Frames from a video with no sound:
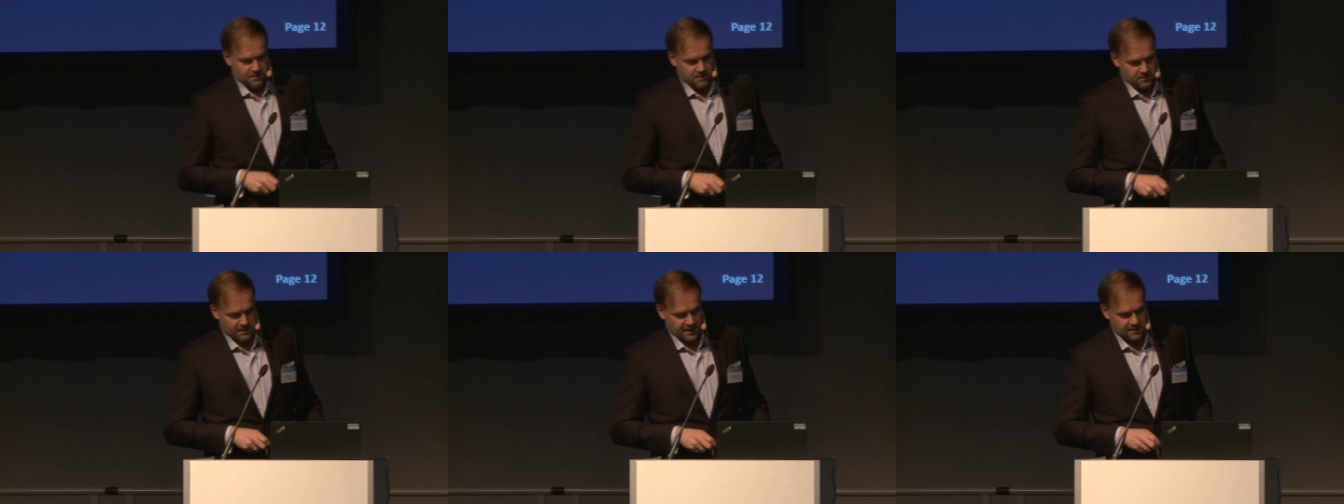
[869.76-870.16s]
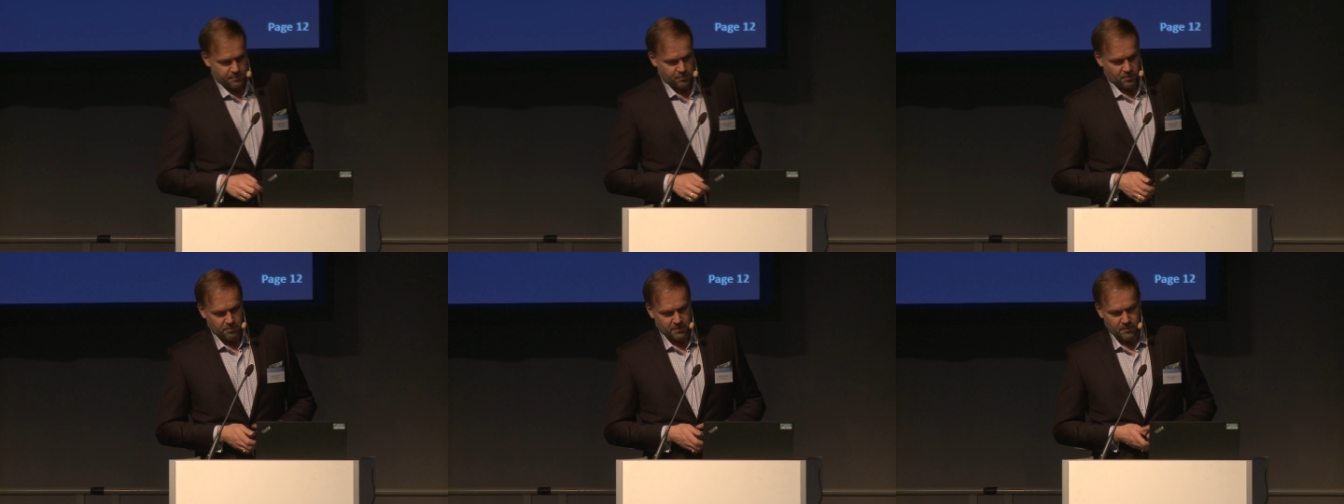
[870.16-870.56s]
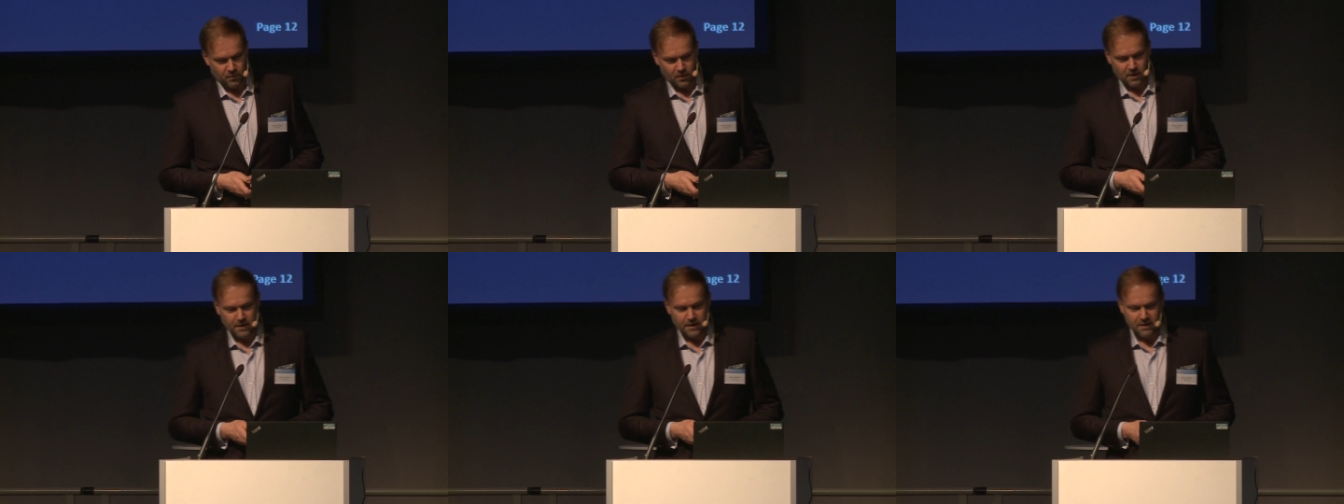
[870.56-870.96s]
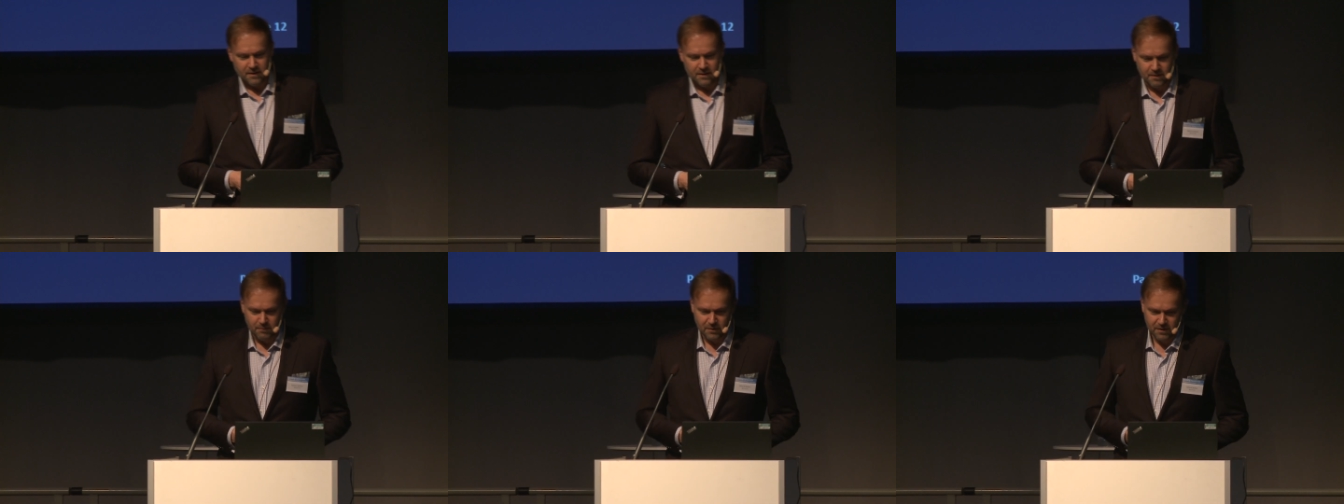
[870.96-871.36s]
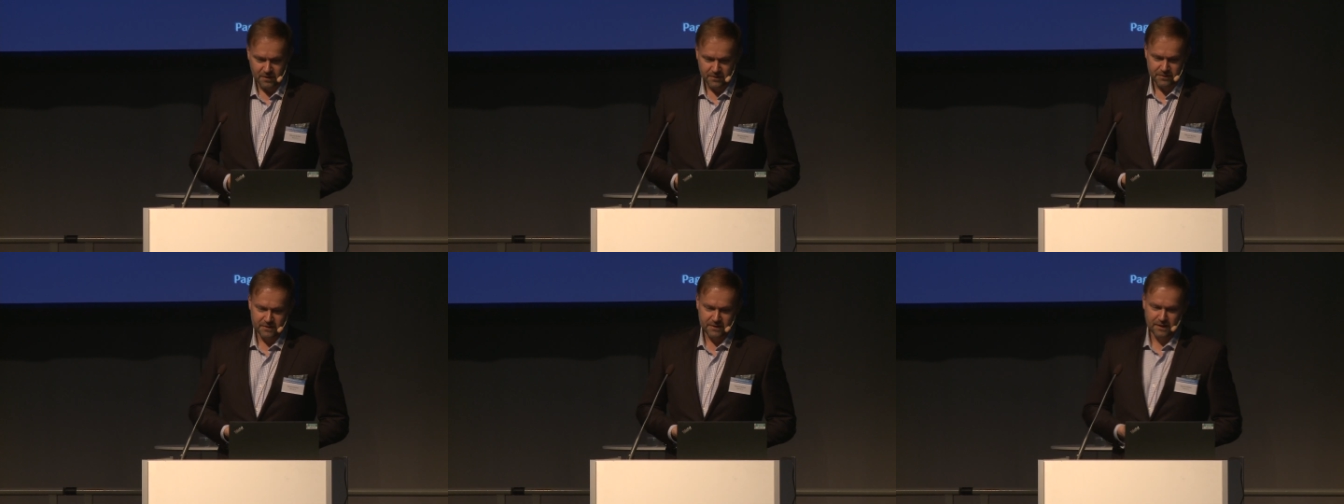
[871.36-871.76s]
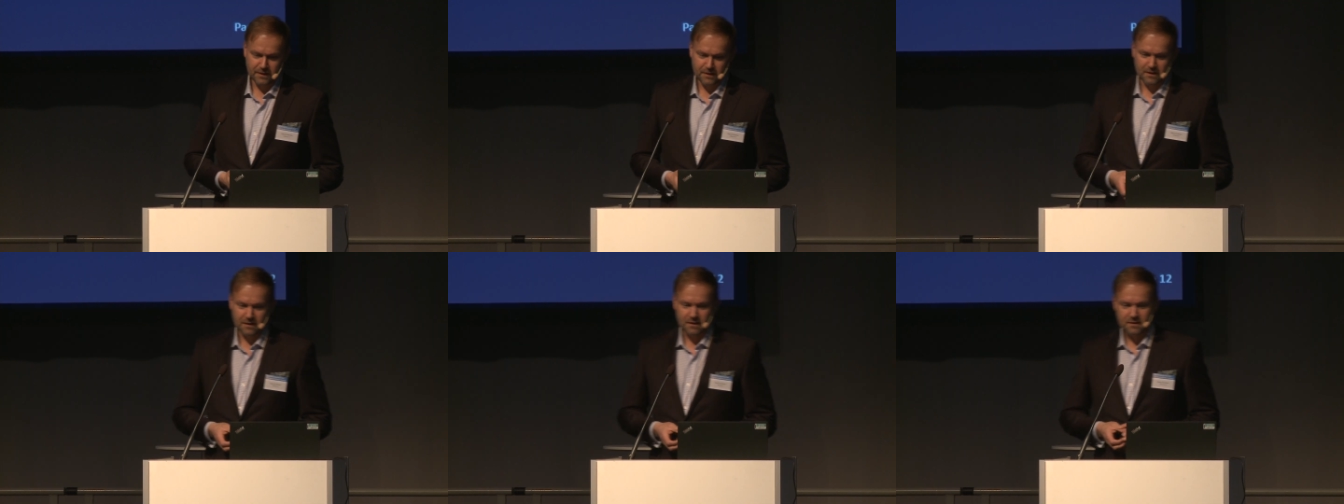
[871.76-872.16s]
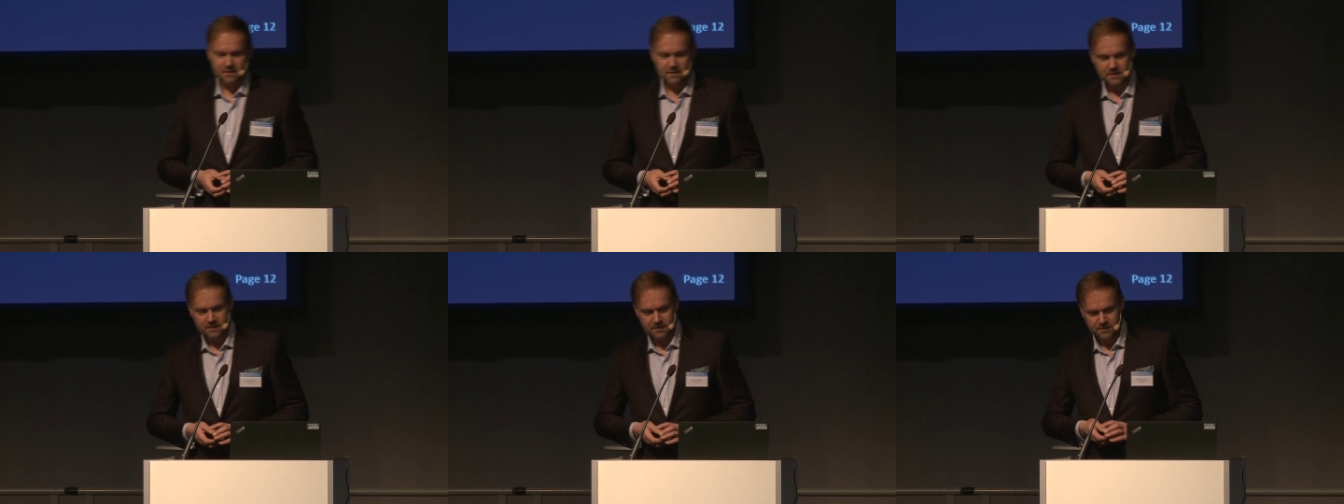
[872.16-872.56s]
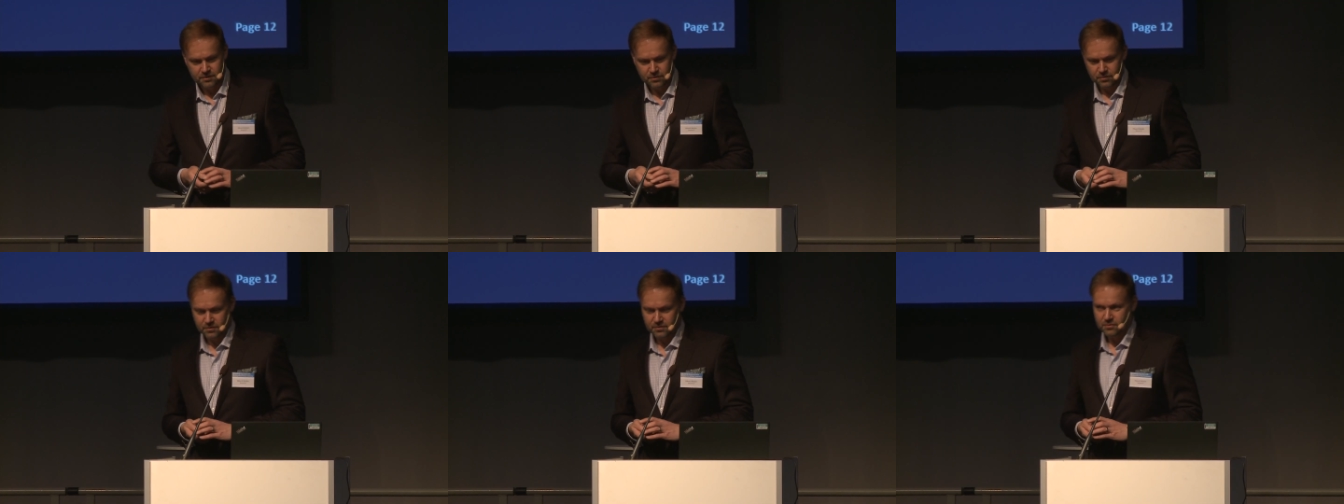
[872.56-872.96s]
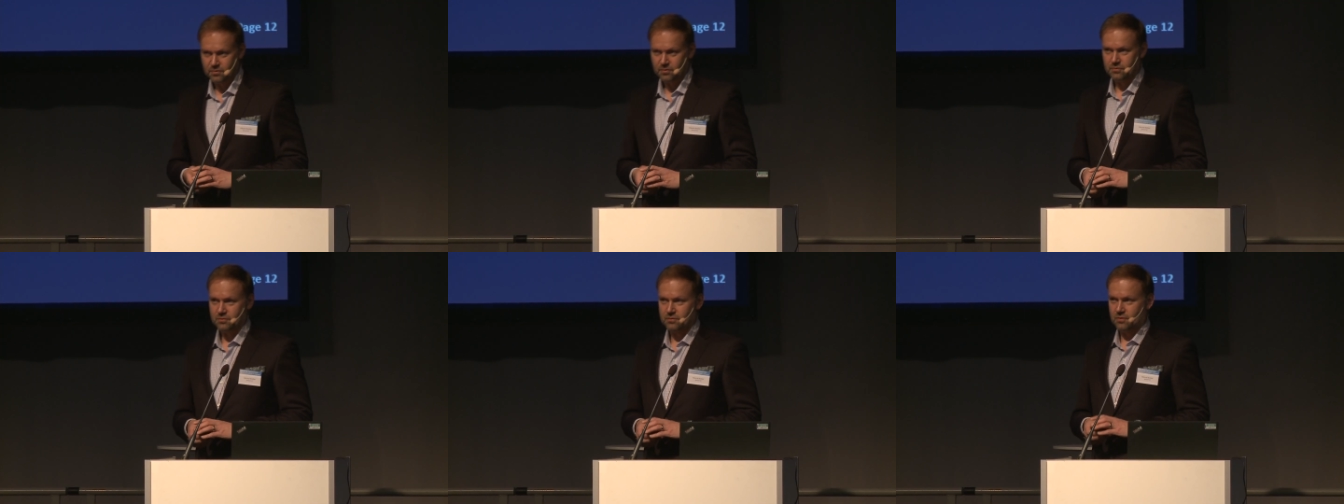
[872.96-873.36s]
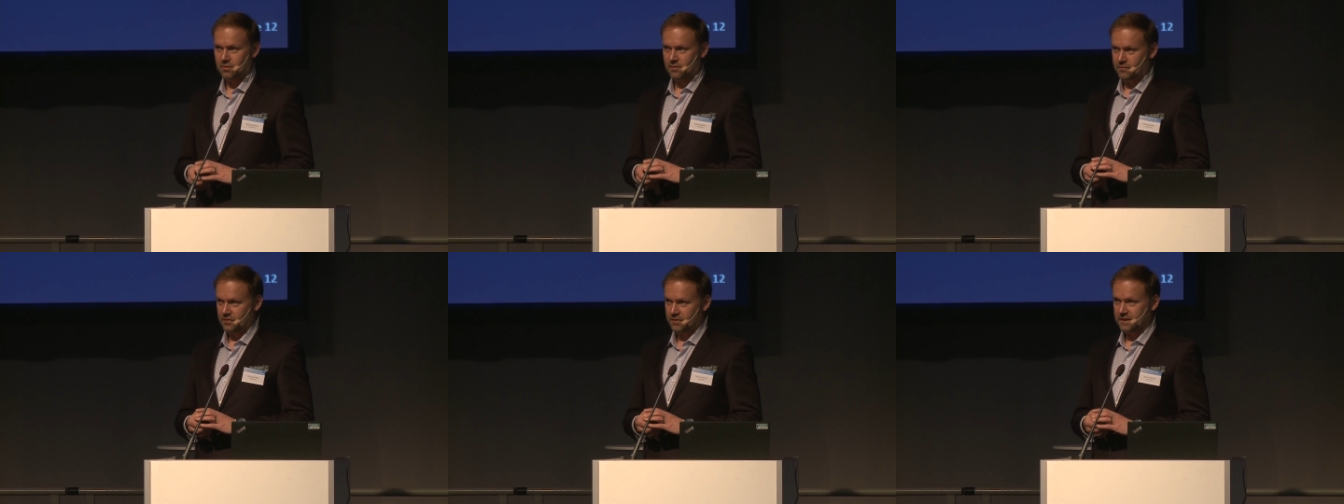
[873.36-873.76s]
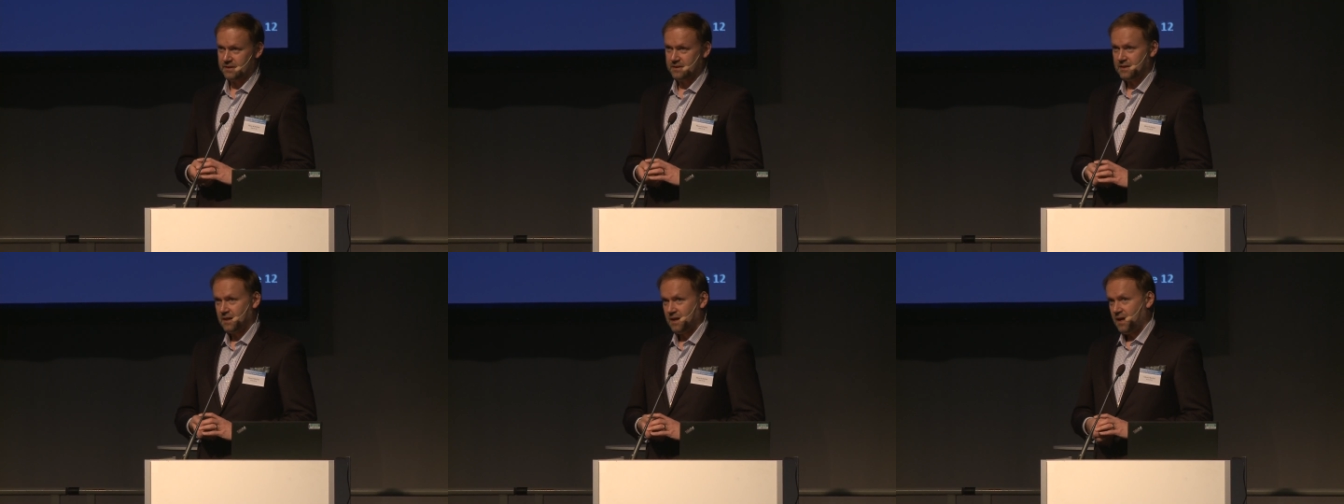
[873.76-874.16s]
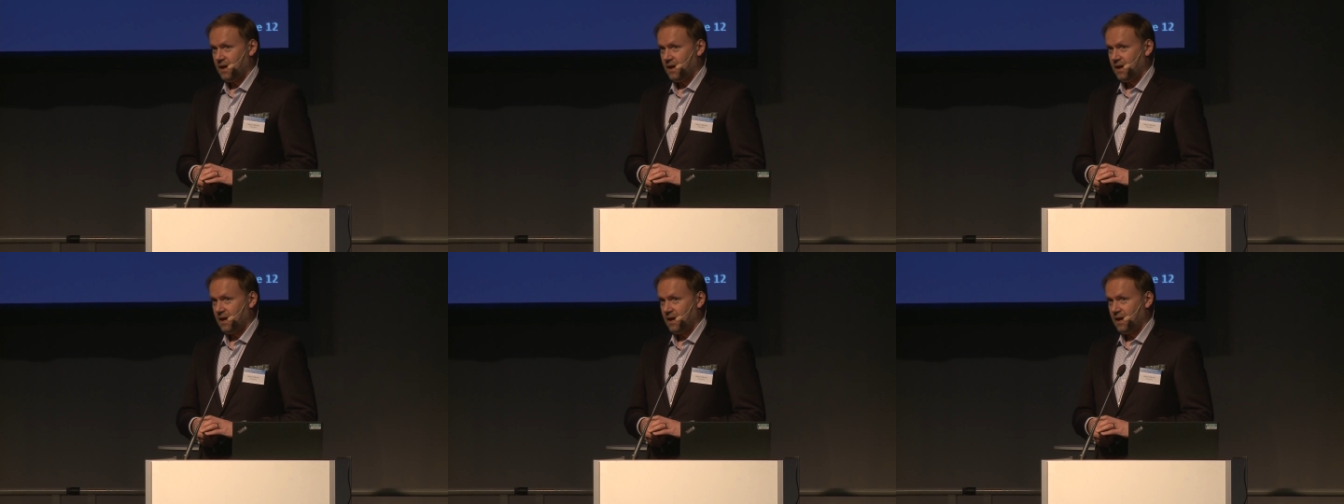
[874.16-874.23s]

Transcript: So that's probably why, among other Tine, uh, choose to, to go for this.